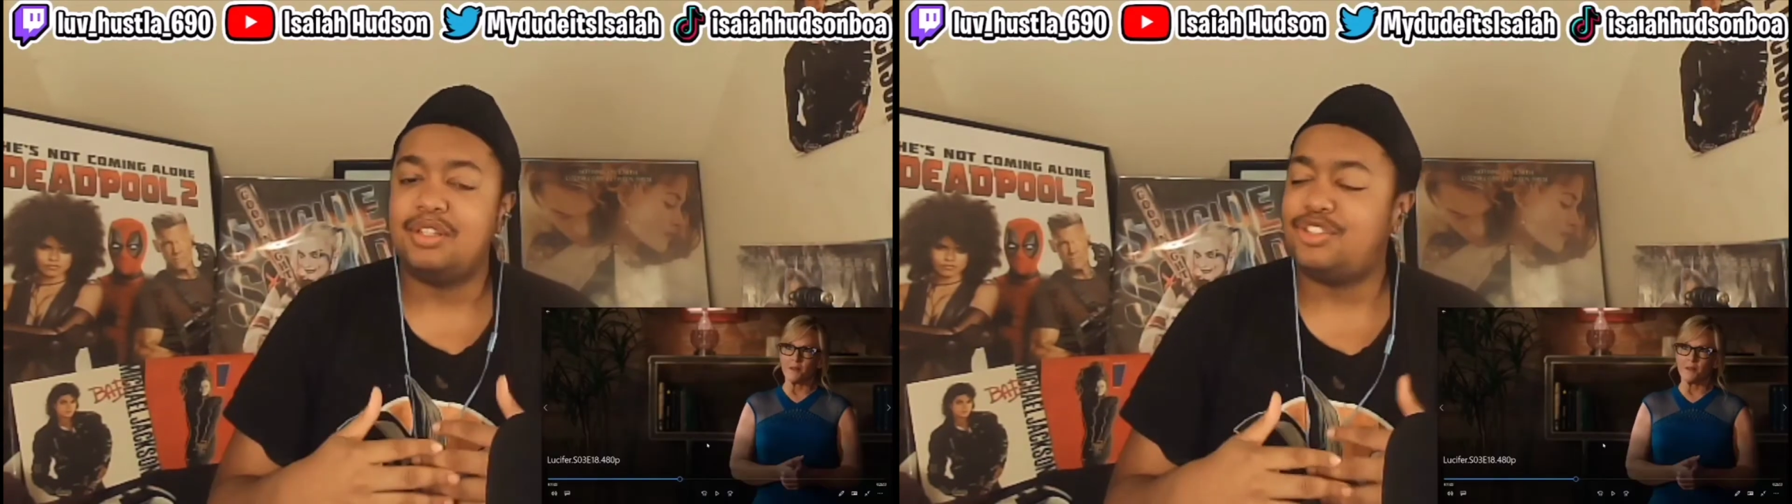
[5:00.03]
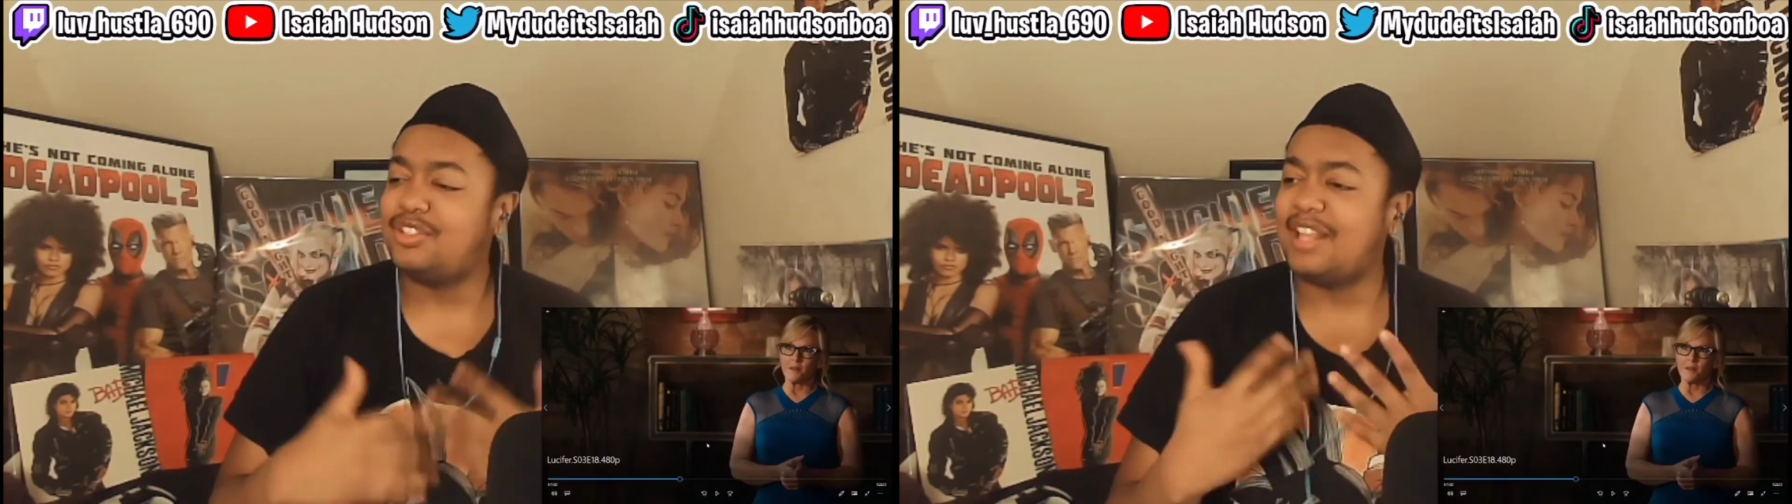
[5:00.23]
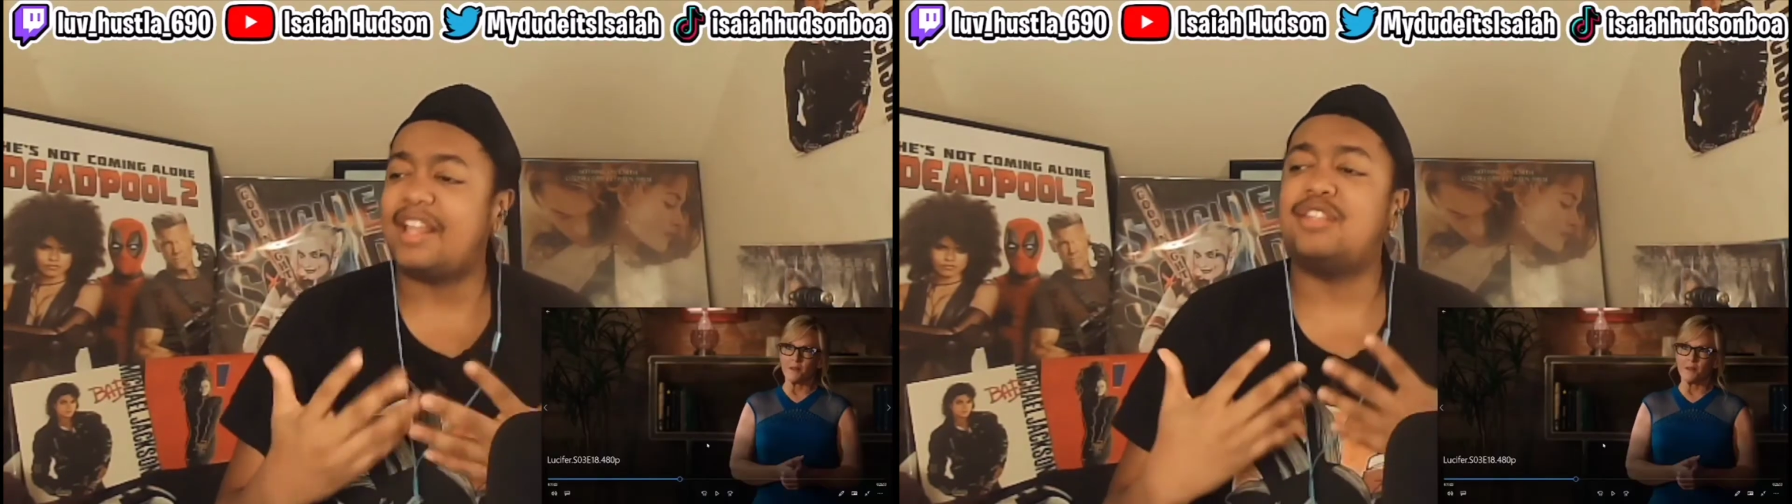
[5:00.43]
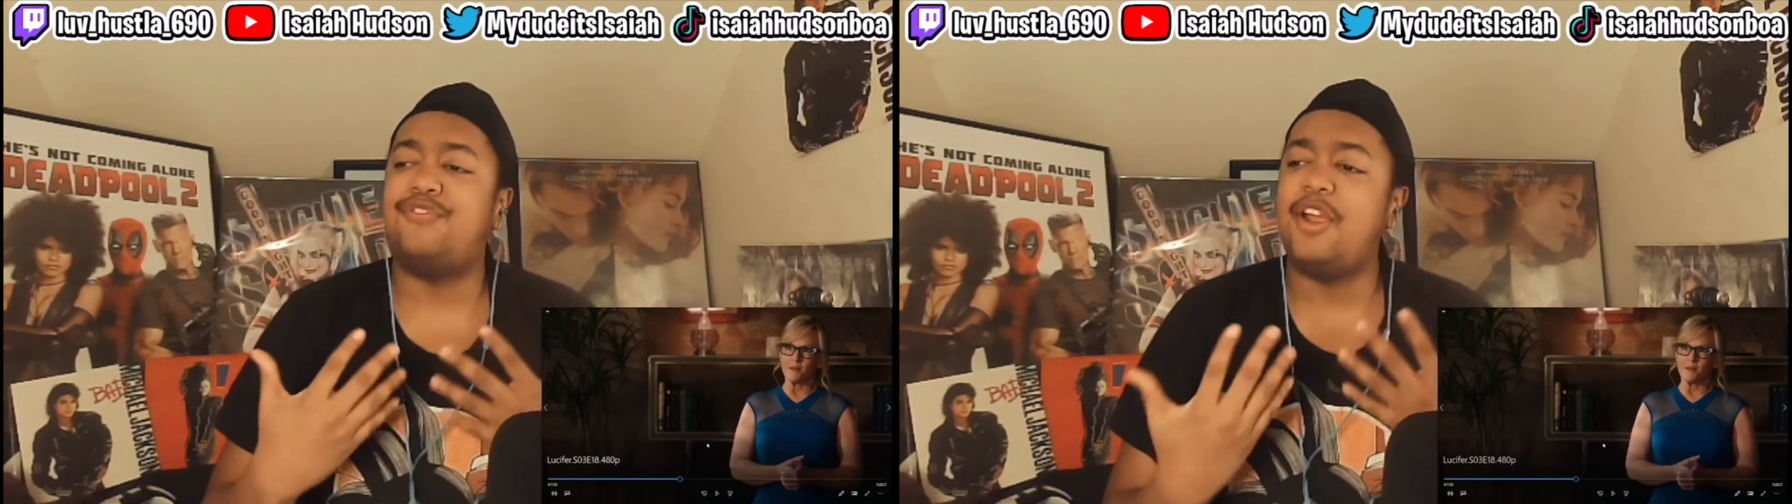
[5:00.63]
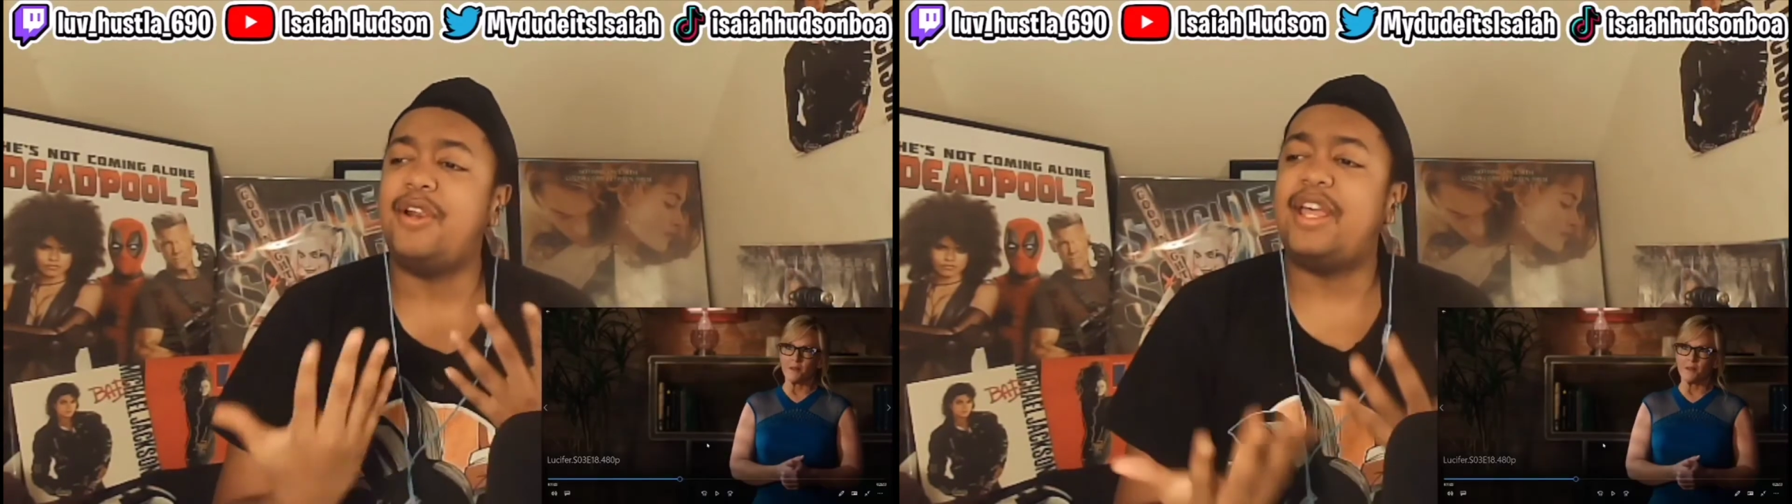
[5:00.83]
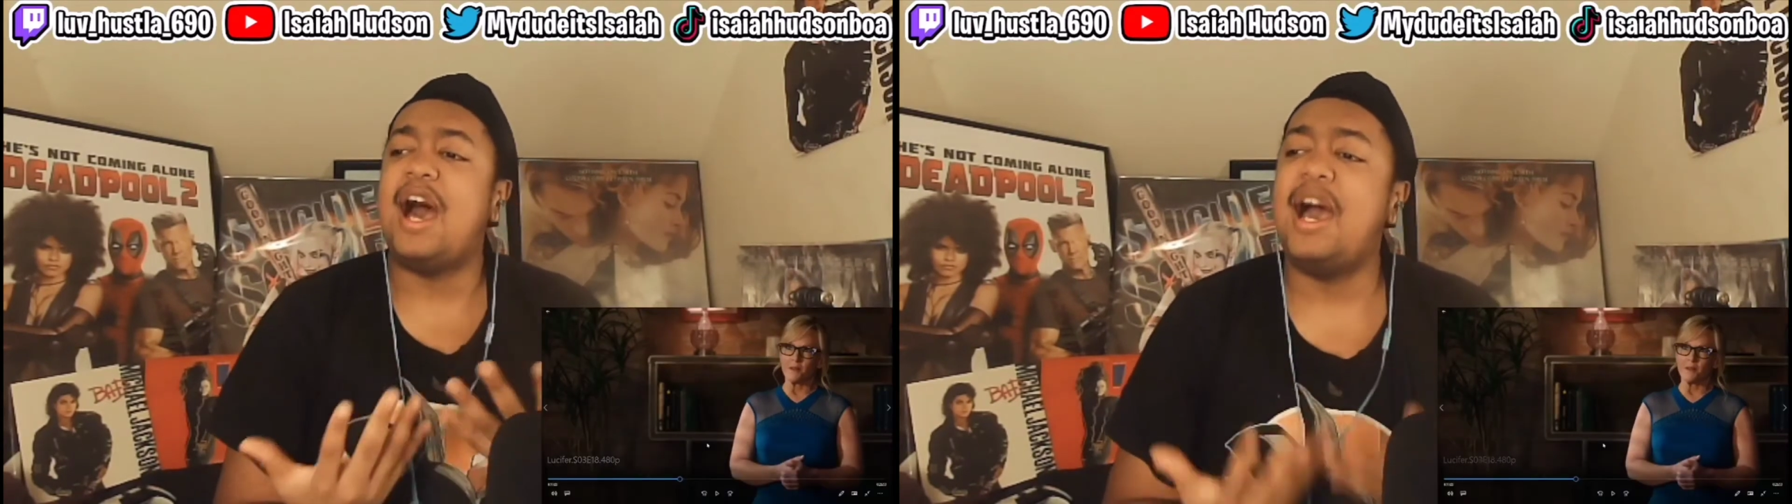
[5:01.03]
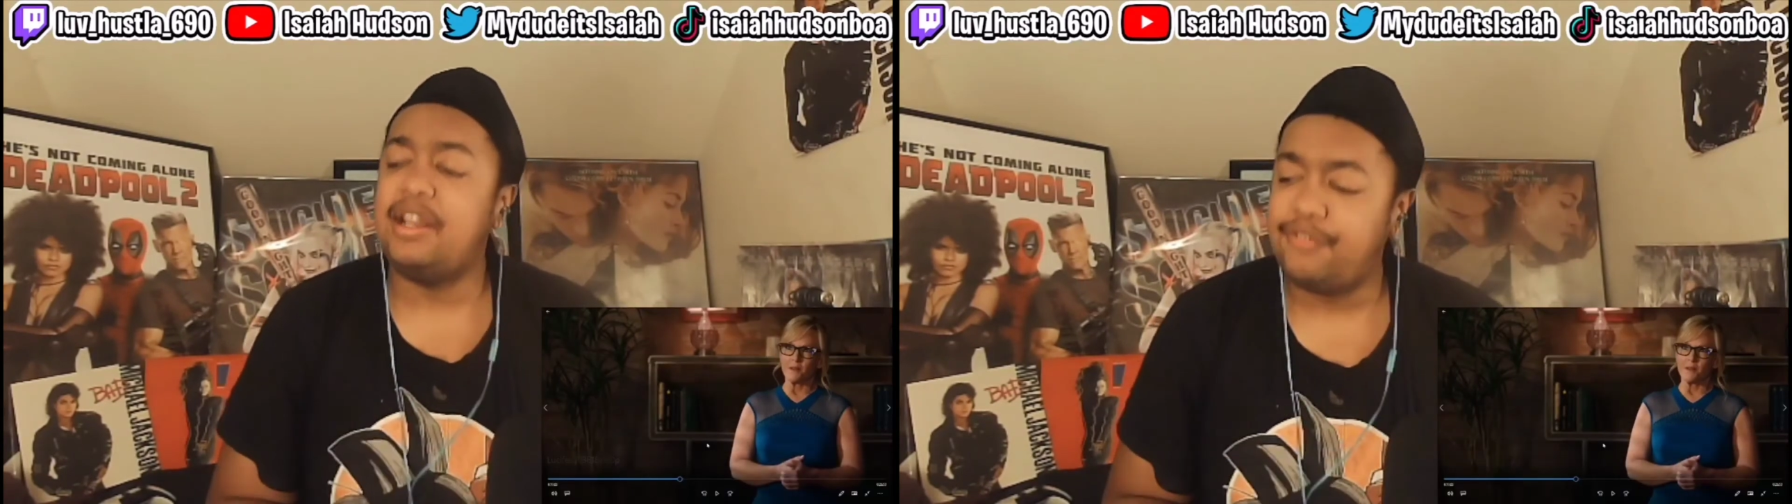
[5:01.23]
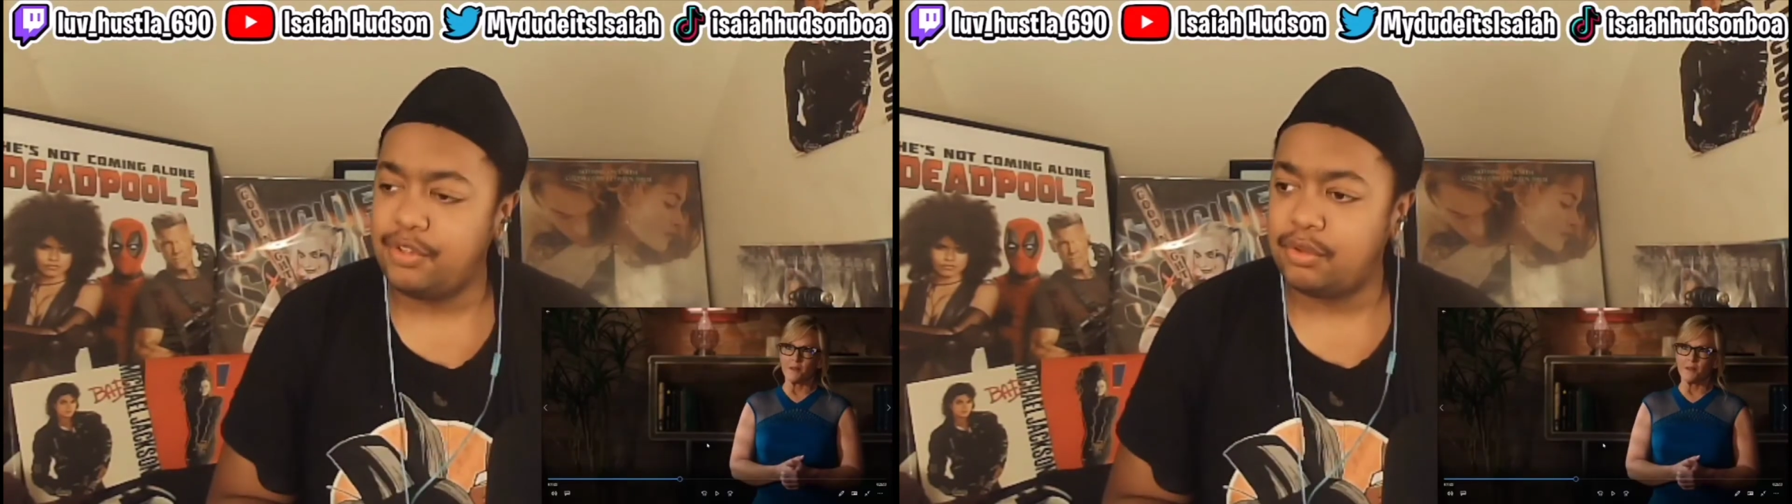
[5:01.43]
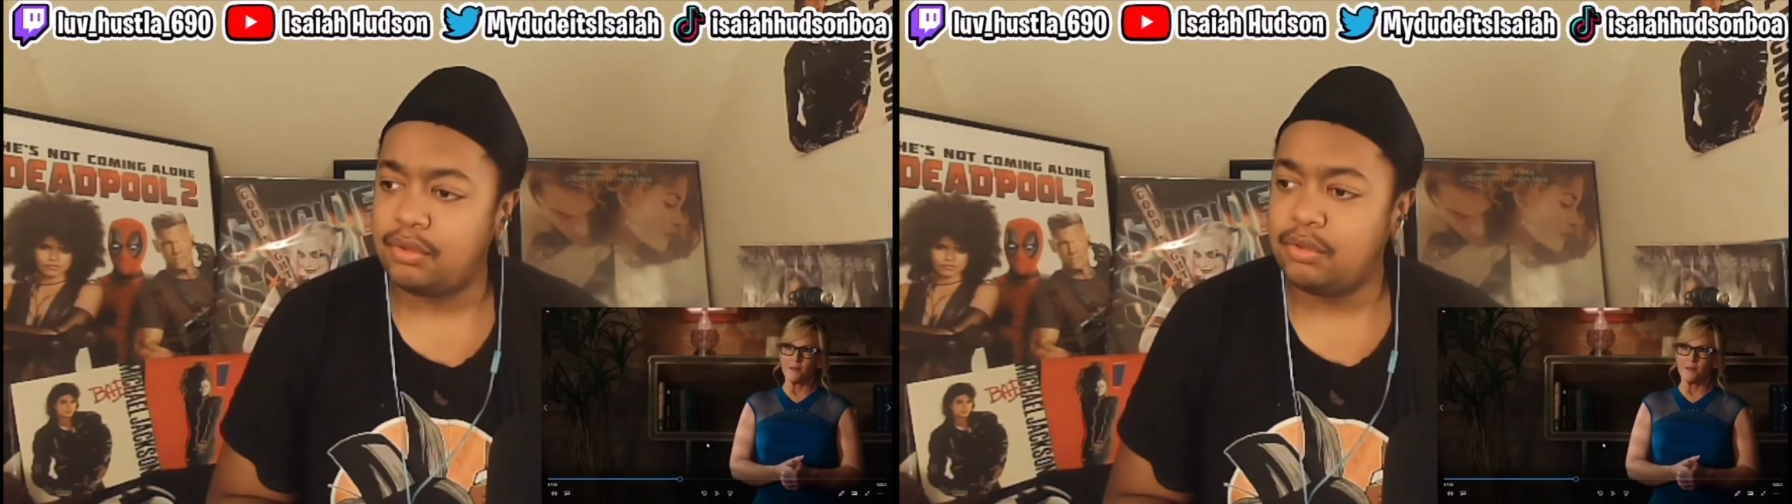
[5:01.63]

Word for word: She's like, it's very kind of you